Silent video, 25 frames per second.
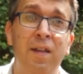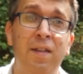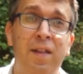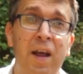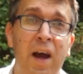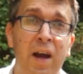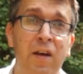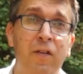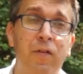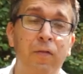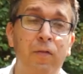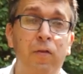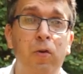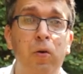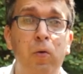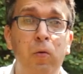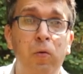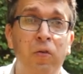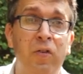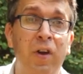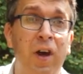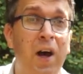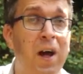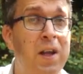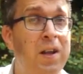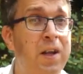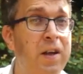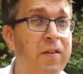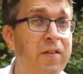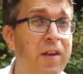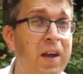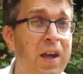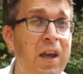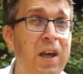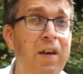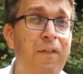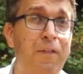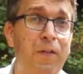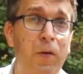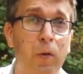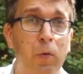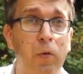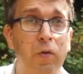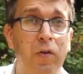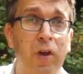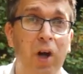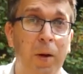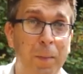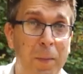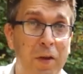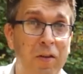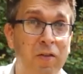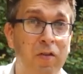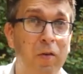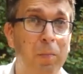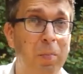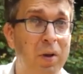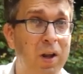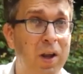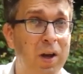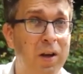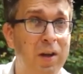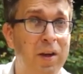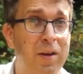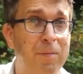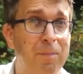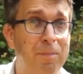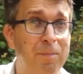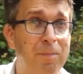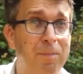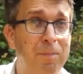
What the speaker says: That is, of course, unless e-fuels come into play.